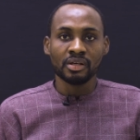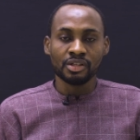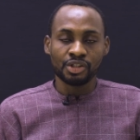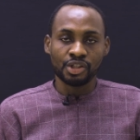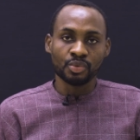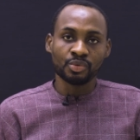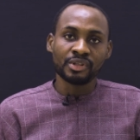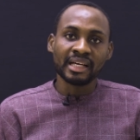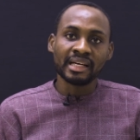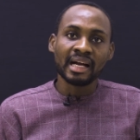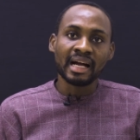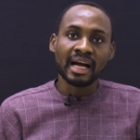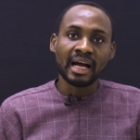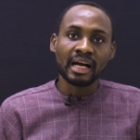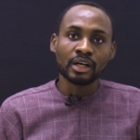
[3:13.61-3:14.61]
She would
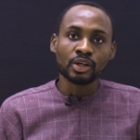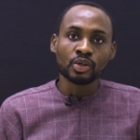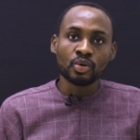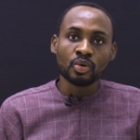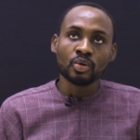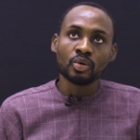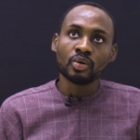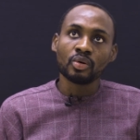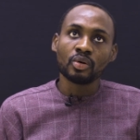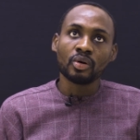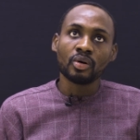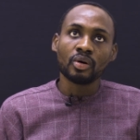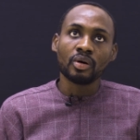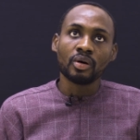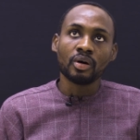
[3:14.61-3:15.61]
rather go
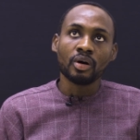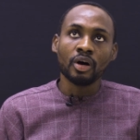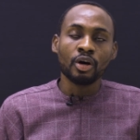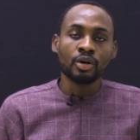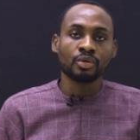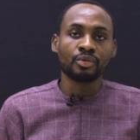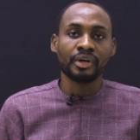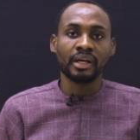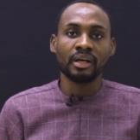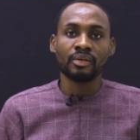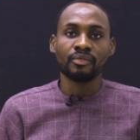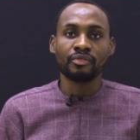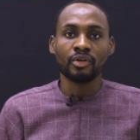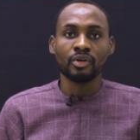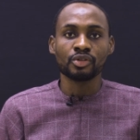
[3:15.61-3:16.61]
hungry
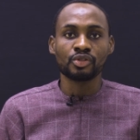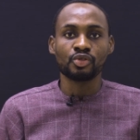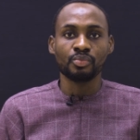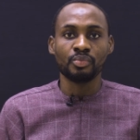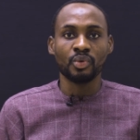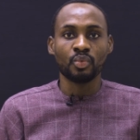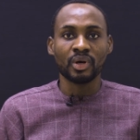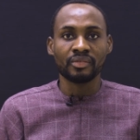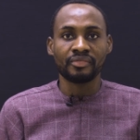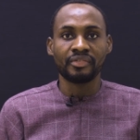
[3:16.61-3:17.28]
for us to be well